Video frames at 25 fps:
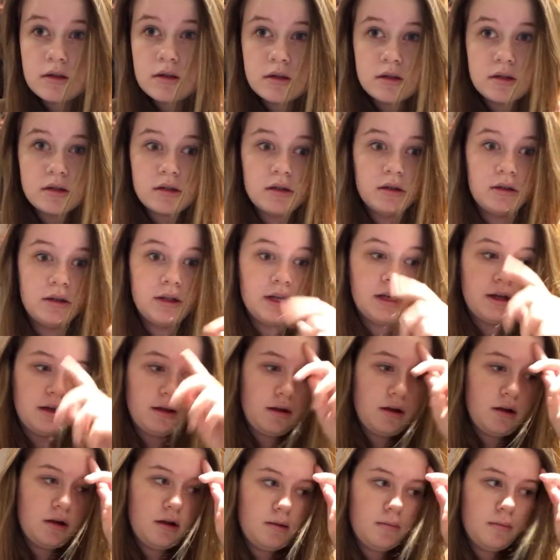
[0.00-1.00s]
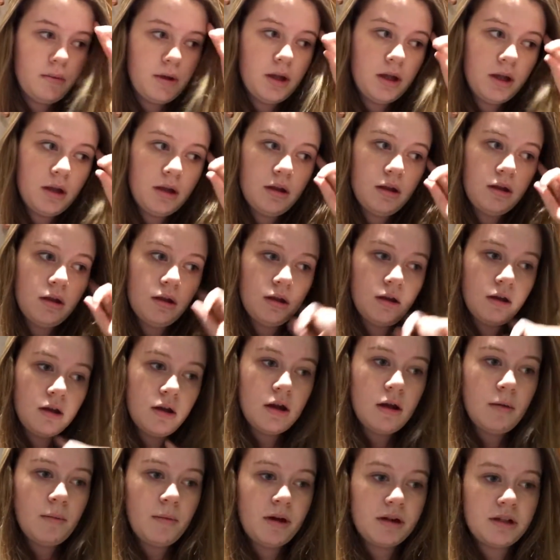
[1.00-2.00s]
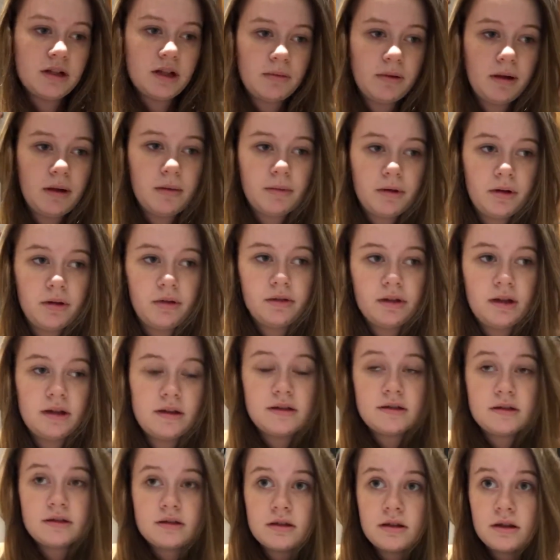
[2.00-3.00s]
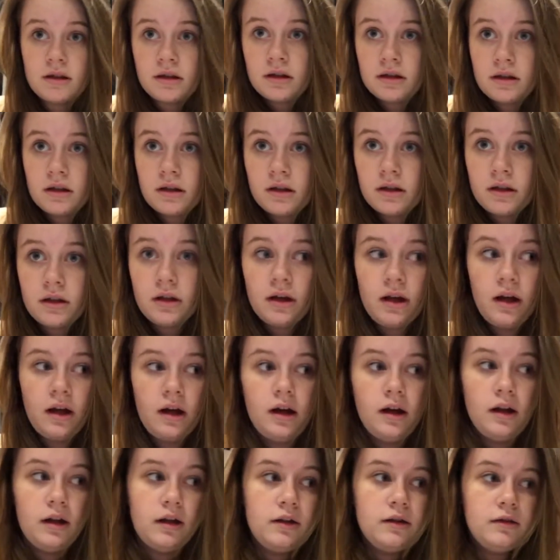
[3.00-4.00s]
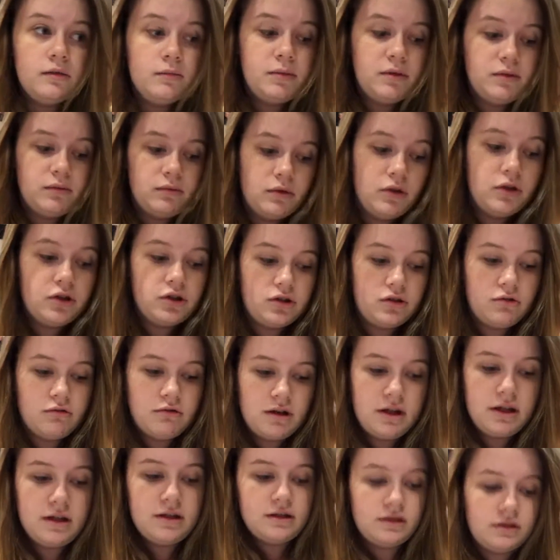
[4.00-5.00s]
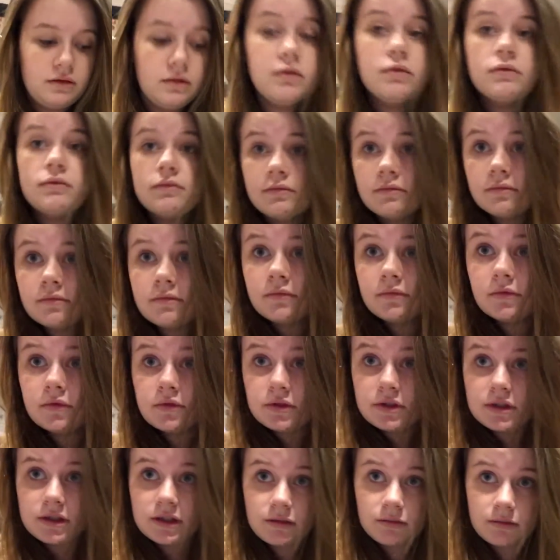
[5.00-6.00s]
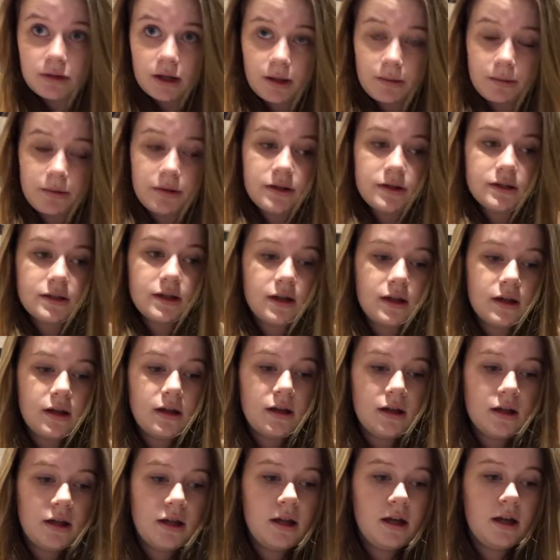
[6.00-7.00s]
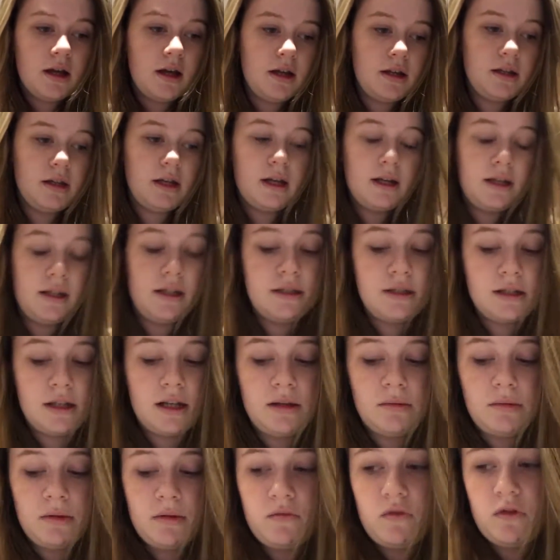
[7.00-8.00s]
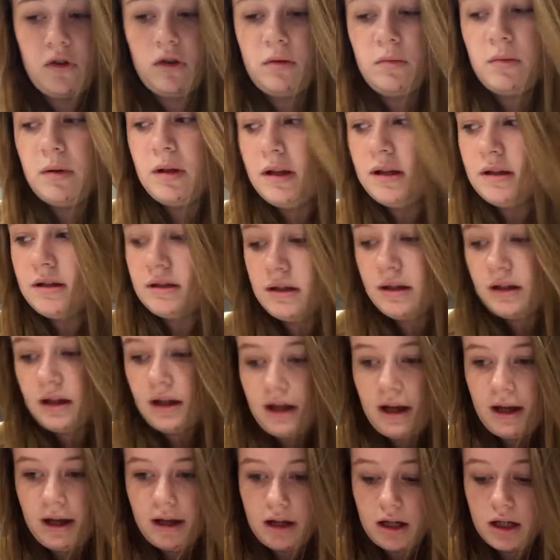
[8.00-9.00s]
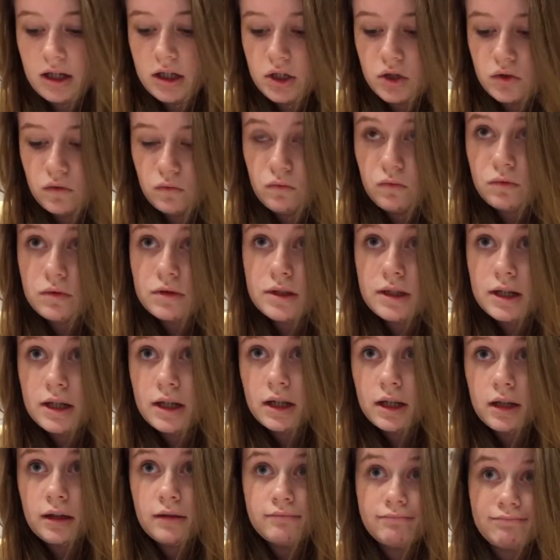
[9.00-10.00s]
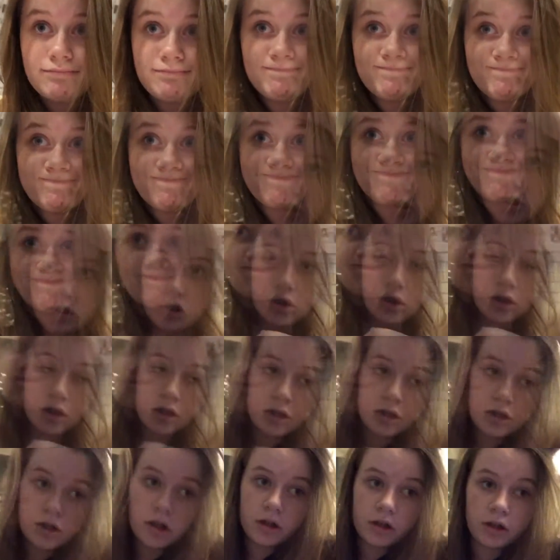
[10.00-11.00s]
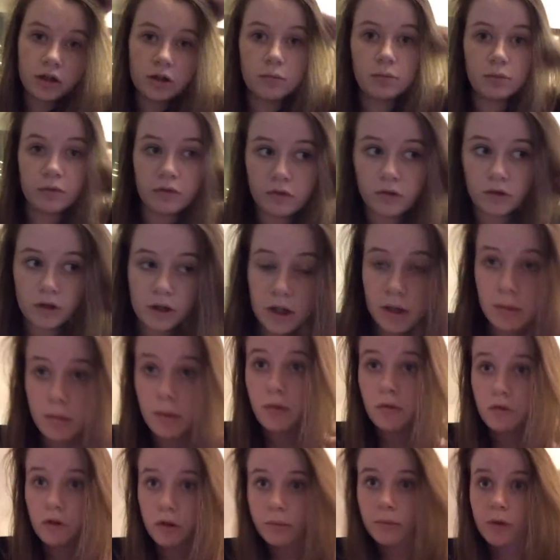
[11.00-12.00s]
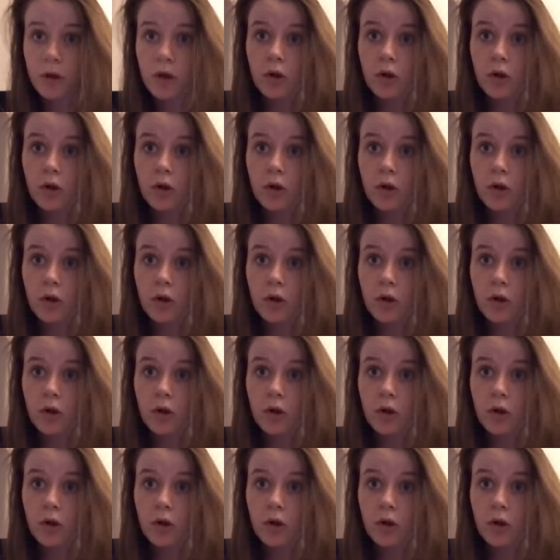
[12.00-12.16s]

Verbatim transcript: so yeah. Um, by the time I upload this uh, it would be watched already, so we'll see what happens. And yeah, I need to clean my room. It's an actual state. I just thought I'd show you before I clean my room